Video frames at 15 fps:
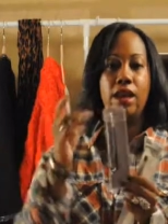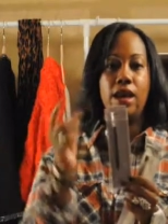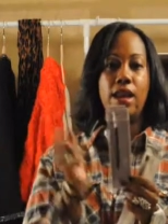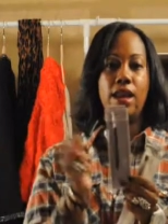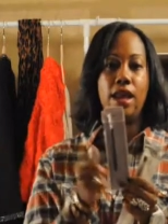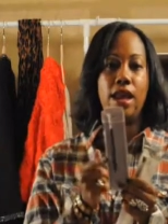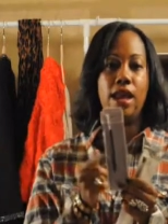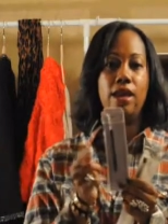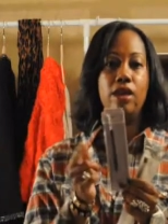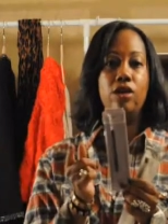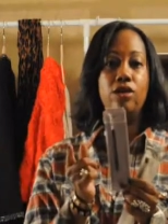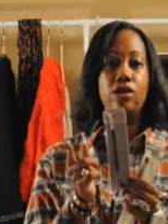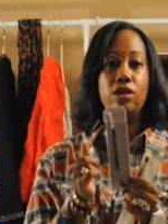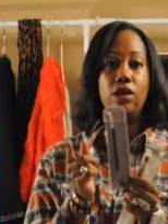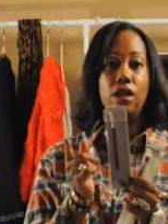an
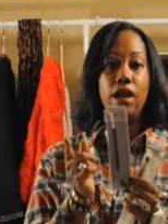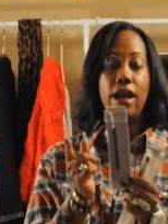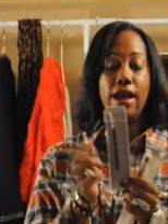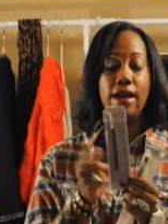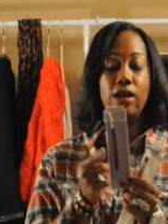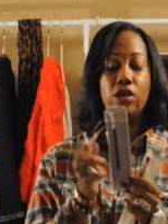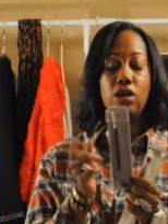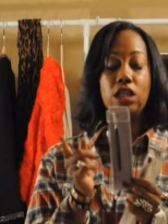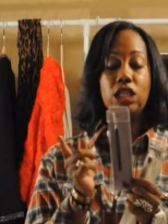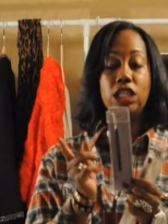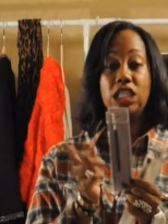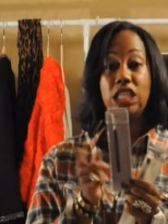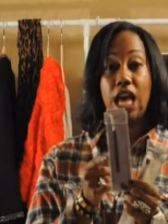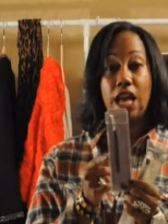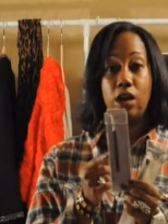angle angle
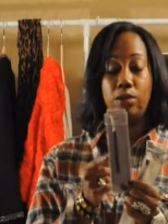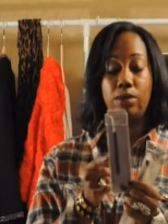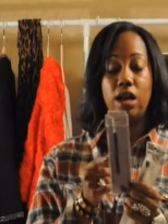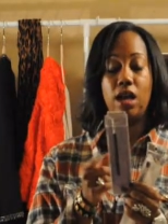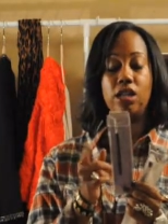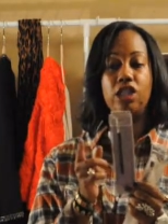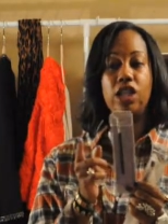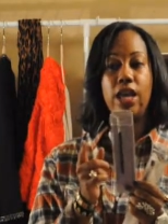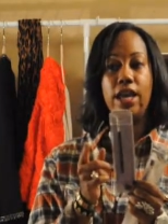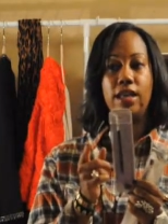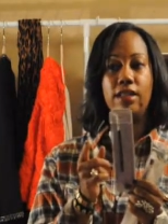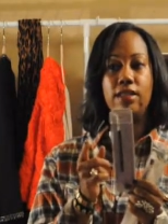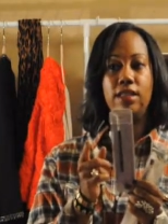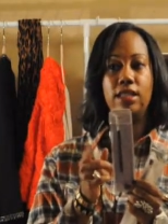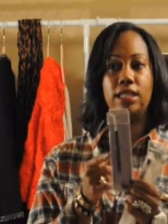shadow brush
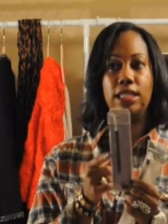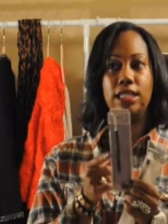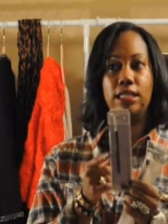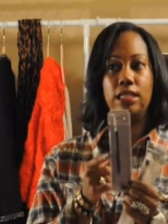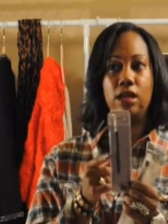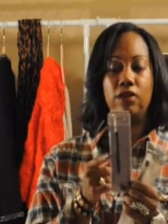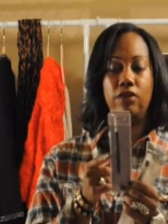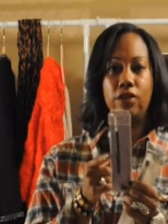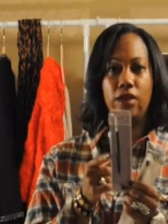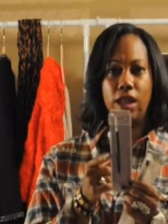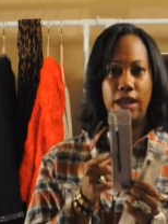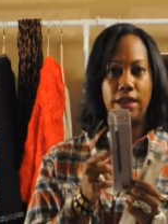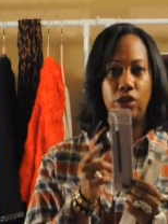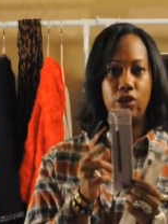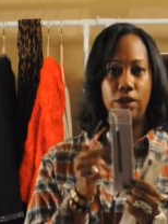and this is good for
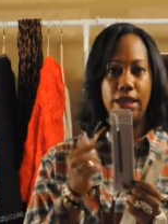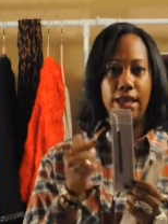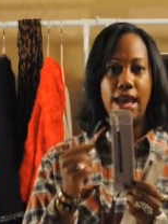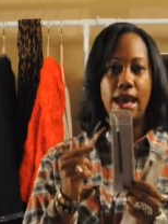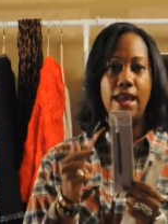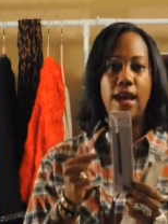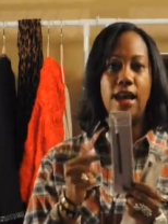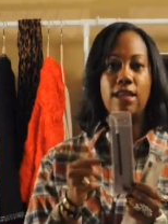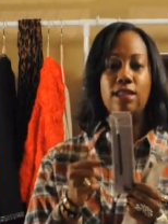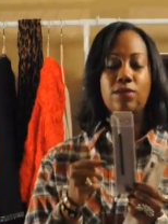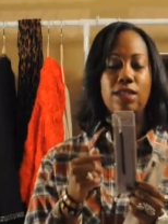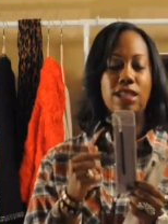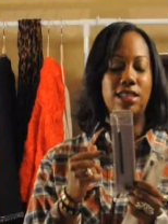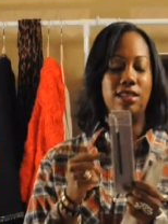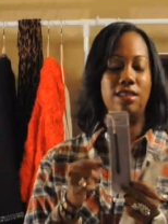like doing cat eyes
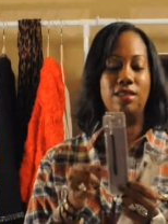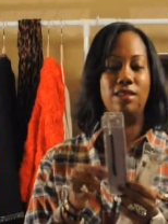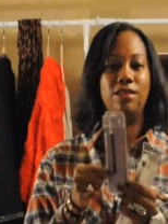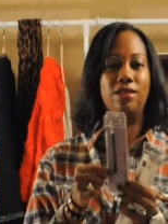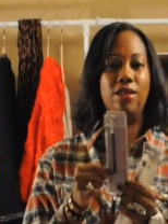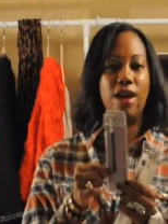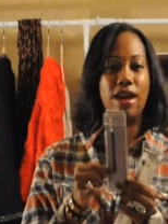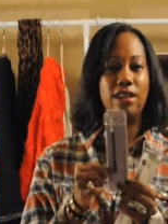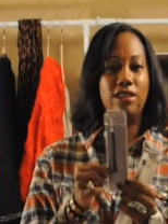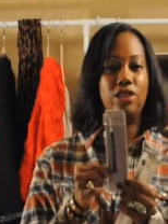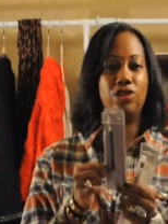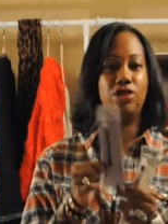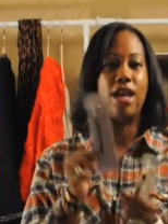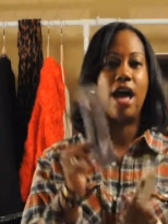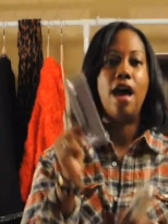which I still don't know how to
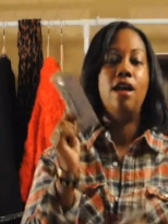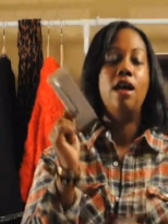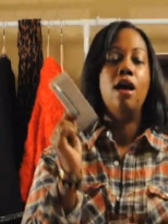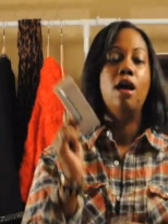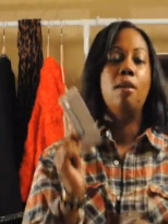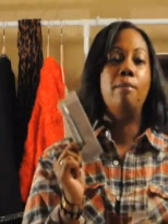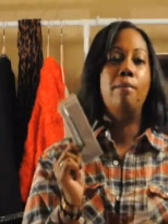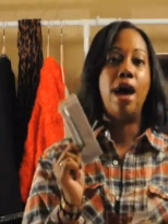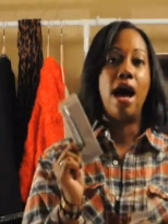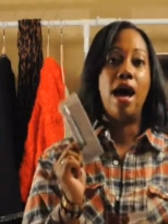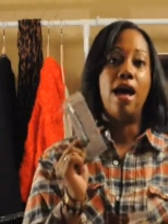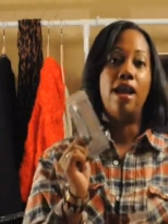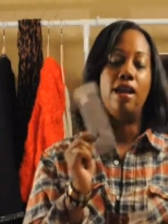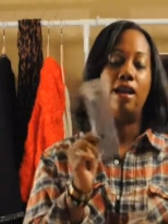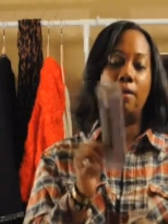do yet
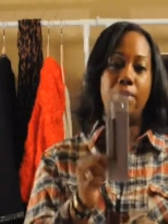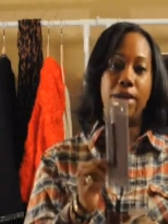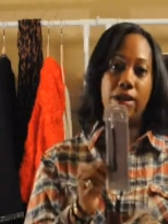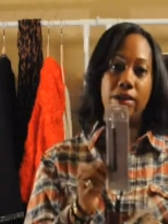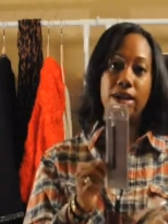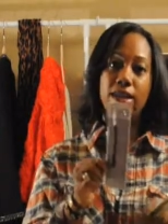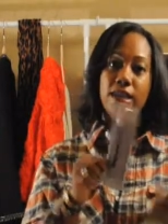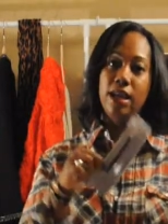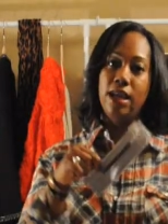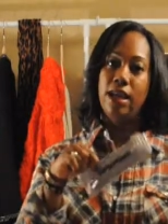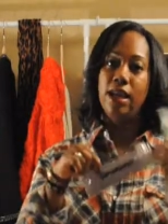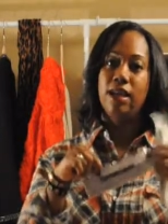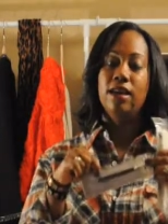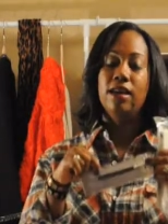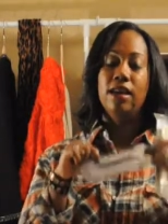but
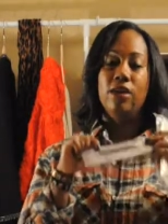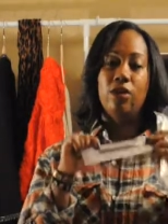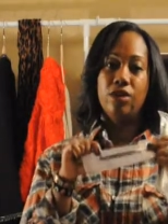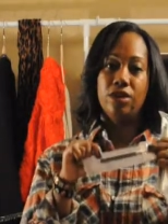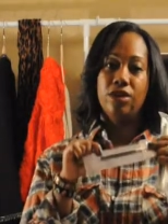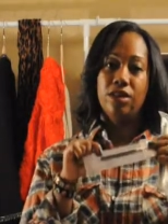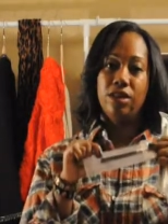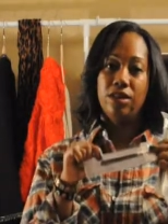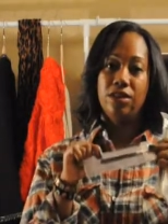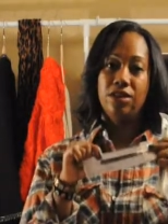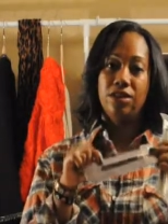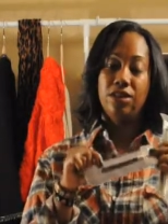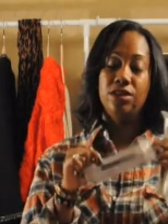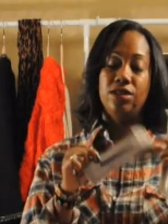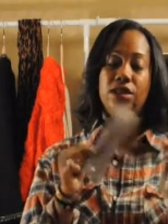apparently in order to learn
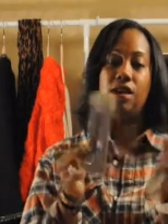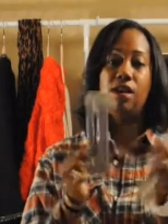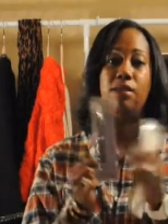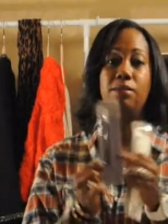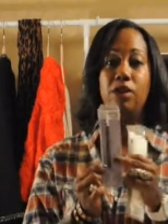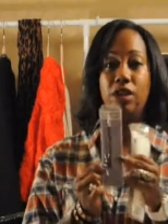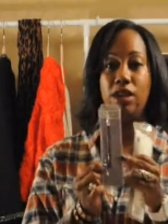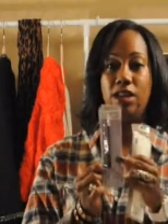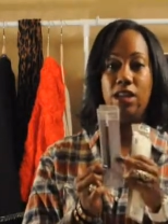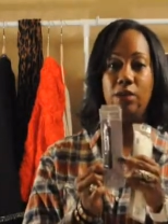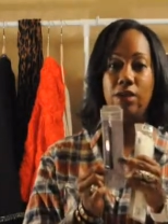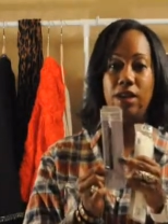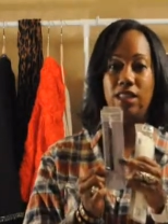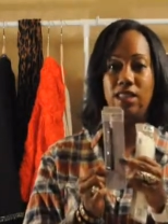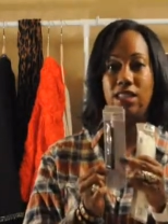to do so I'm going to need
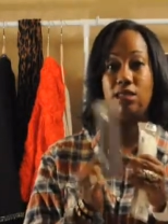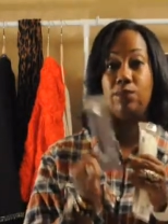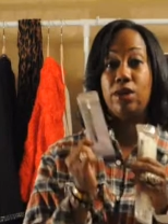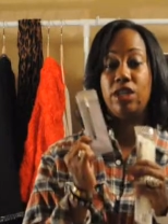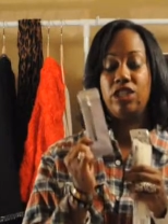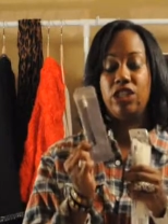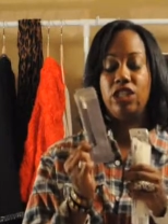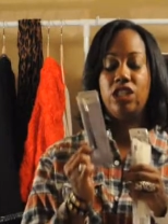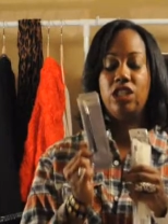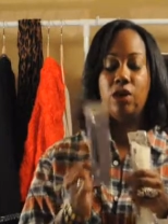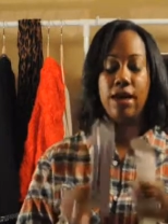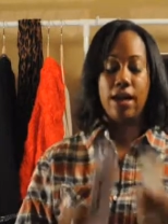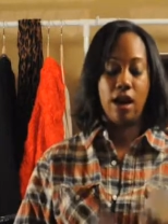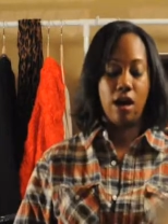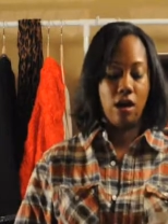one of these brushes so
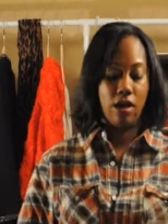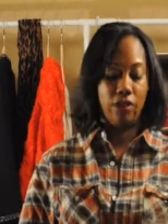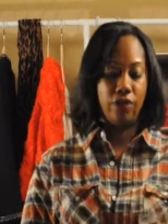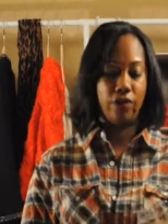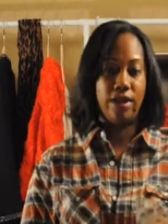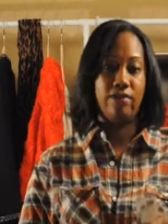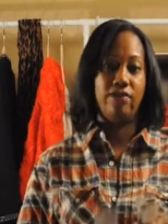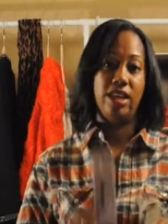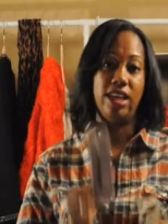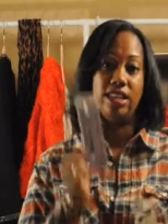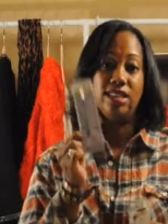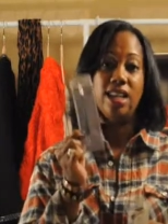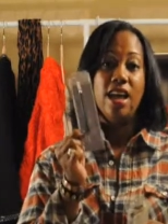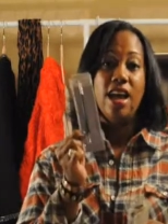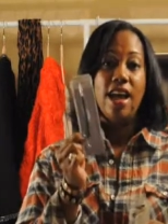I got all three of
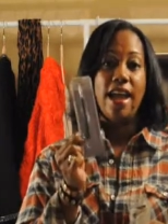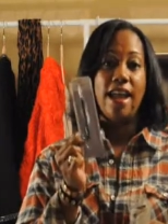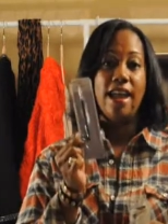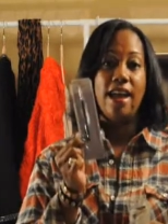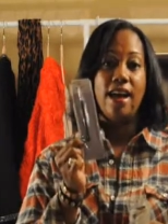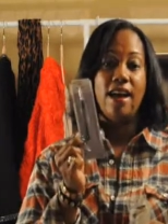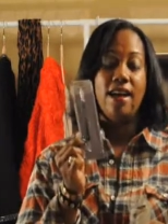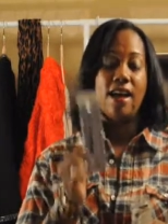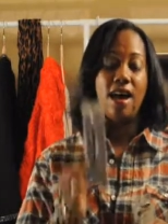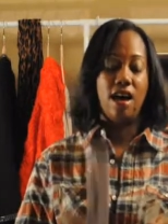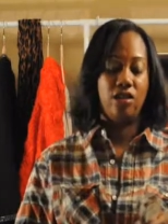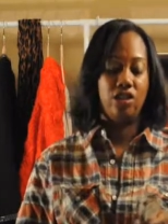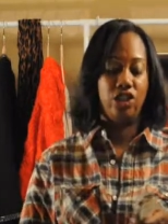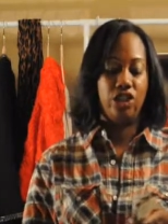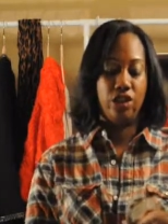these and
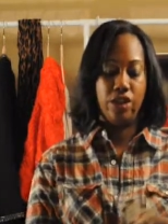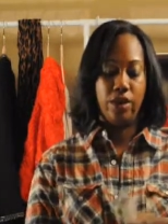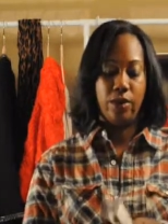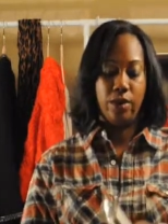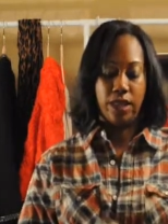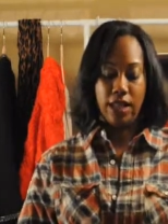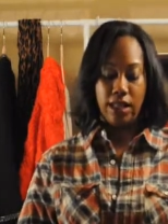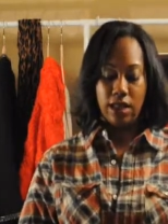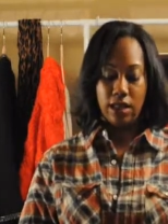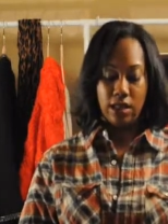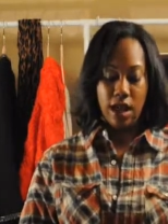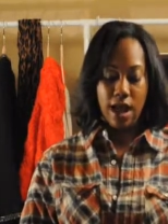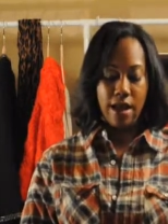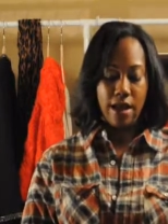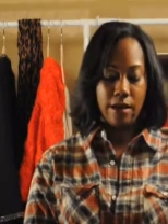I'll show you what they look
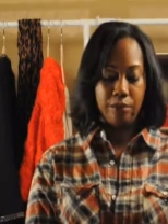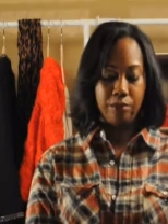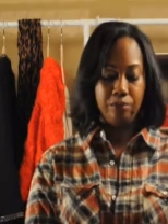like